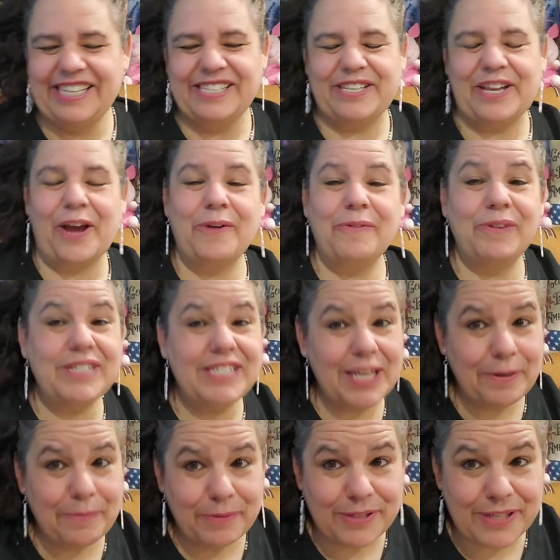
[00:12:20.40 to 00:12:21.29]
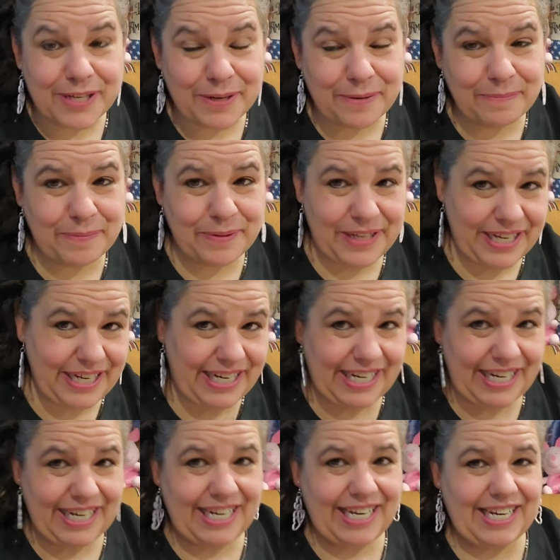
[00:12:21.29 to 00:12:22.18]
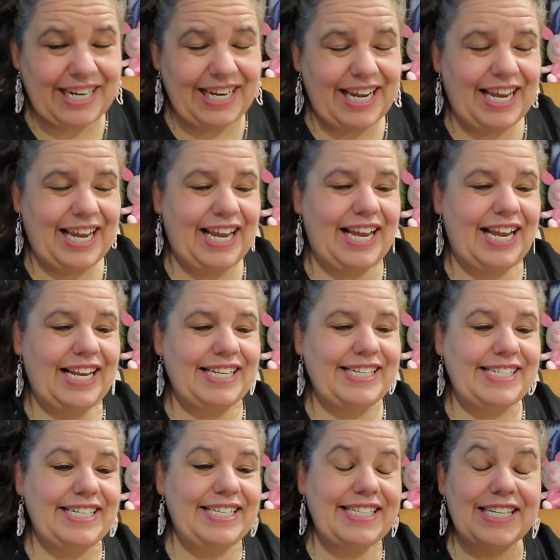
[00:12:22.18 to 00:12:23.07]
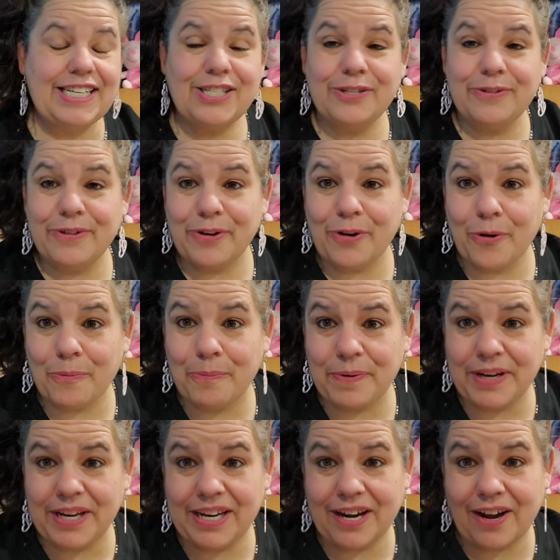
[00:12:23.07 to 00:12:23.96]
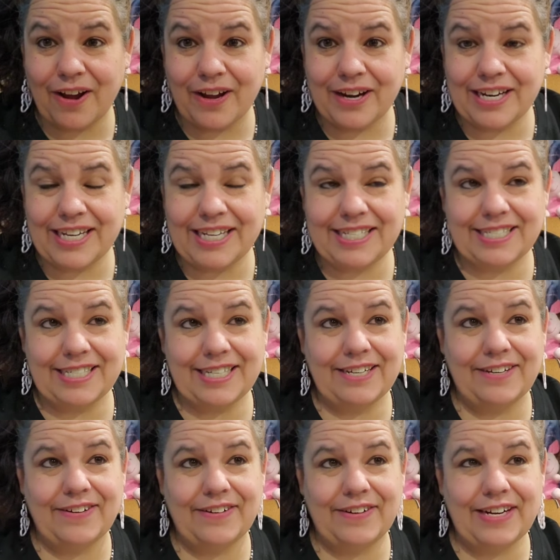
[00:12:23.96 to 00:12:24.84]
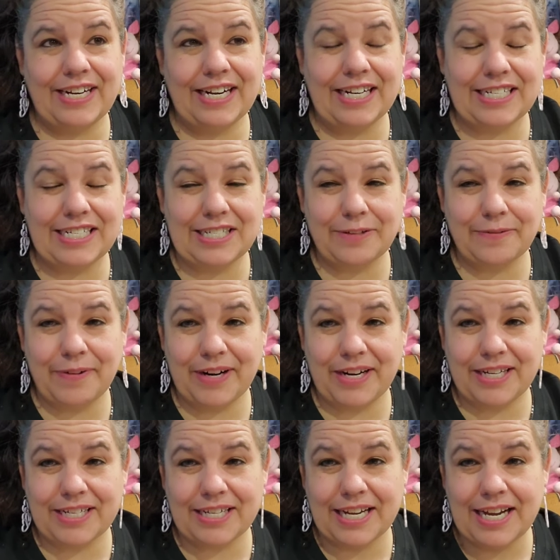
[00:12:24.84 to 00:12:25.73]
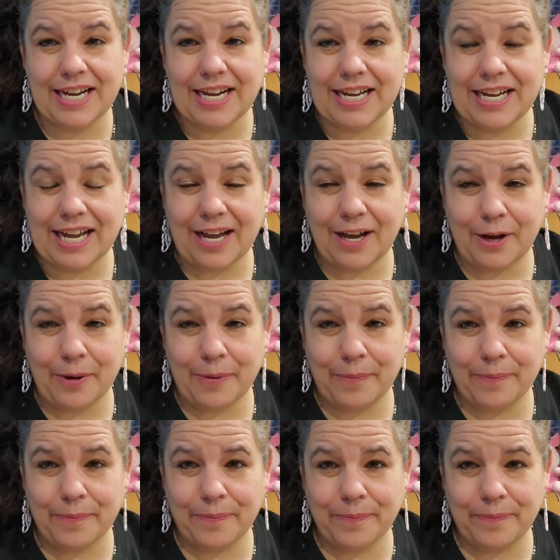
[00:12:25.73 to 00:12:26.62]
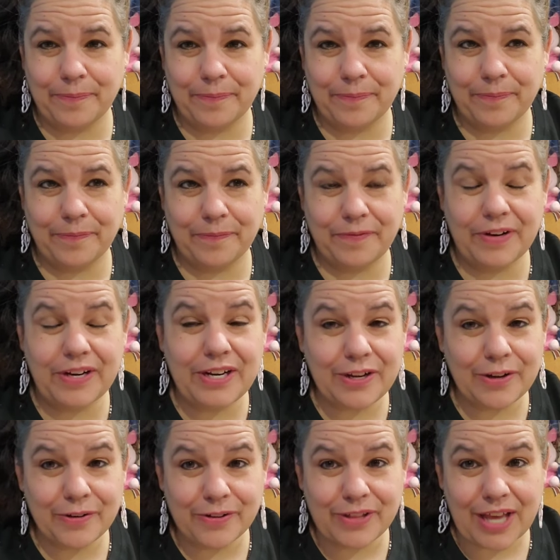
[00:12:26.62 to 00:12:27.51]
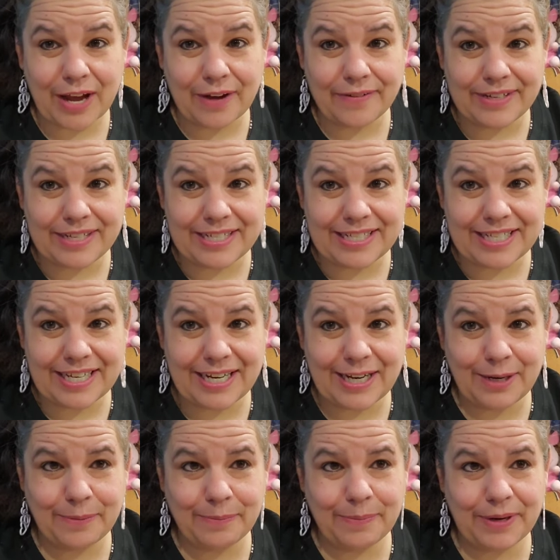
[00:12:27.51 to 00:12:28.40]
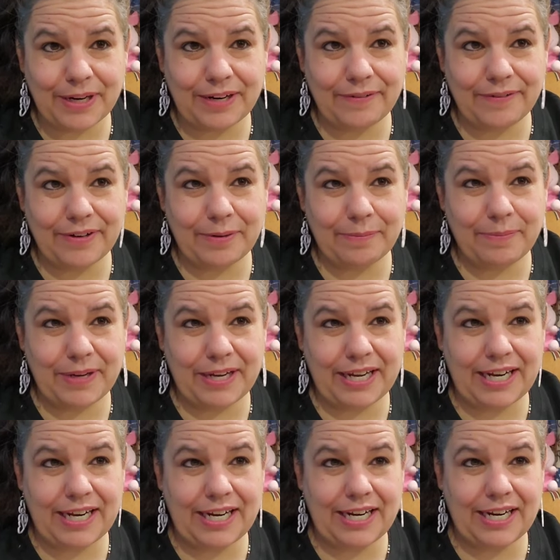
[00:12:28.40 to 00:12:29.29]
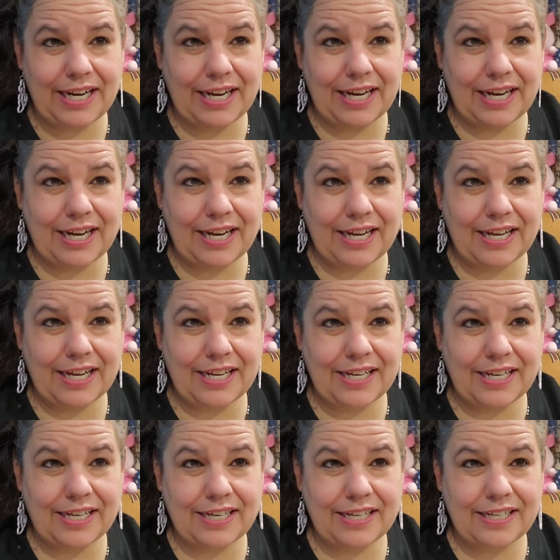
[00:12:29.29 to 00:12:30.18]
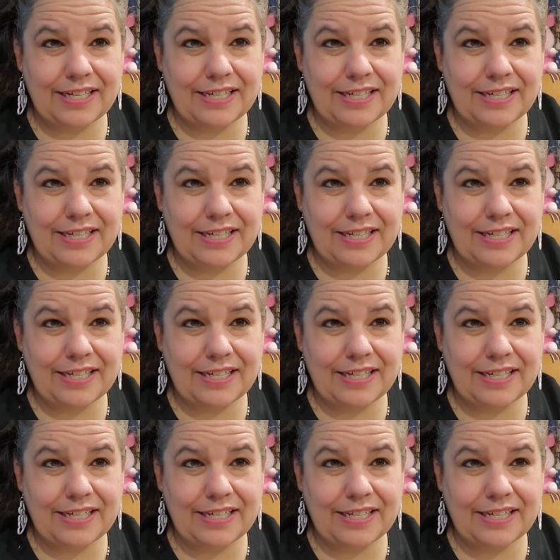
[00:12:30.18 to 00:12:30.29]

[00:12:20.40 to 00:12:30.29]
So I was able to complete it and she did do an opening on it so I'm not sure what um, video that was in but it would have been uh,